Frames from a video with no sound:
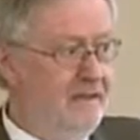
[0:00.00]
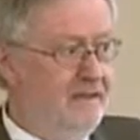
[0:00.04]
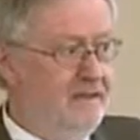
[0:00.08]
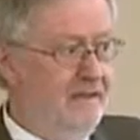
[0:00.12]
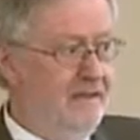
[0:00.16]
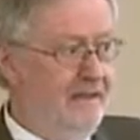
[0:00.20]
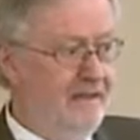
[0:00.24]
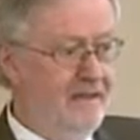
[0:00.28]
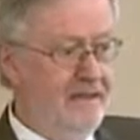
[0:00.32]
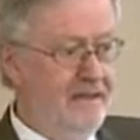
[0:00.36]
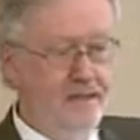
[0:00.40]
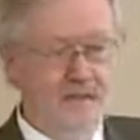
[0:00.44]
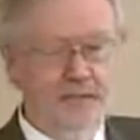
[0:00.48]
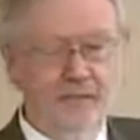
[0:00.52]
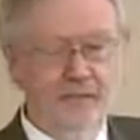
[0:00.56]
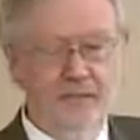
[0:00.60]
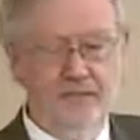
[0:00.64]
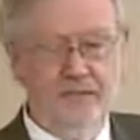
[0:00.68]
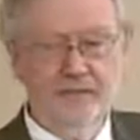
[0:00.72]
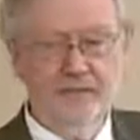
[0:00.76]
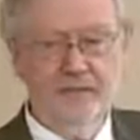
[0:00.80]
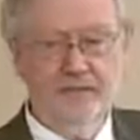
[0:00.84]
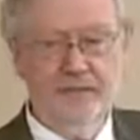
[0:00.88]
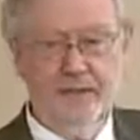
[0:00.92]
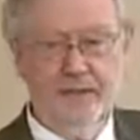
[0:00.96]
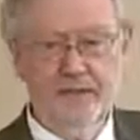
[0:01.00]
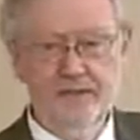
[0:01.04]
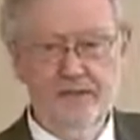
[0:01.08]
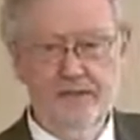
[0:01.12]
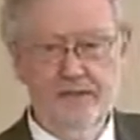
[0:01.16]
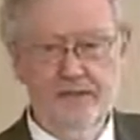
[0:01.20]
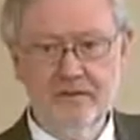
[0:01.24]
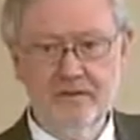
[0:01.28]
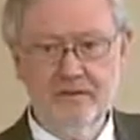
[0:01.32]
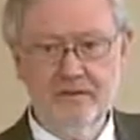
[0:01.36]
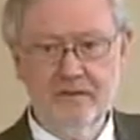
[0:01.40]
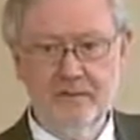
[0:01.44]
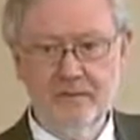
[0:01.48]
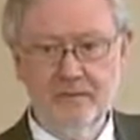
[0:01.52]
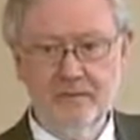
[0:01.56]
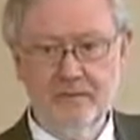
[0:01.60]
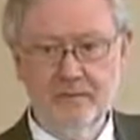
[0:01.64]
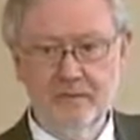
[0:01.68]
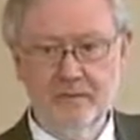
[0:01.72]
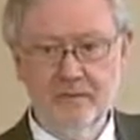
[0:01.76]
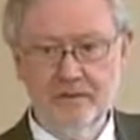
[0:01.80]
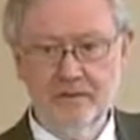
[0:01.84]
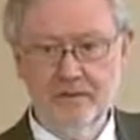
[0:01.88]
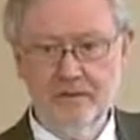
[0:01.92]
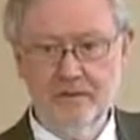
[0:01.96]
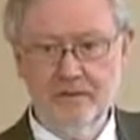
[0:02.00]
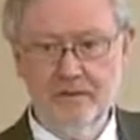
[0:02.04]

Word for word: adequate information is here to be able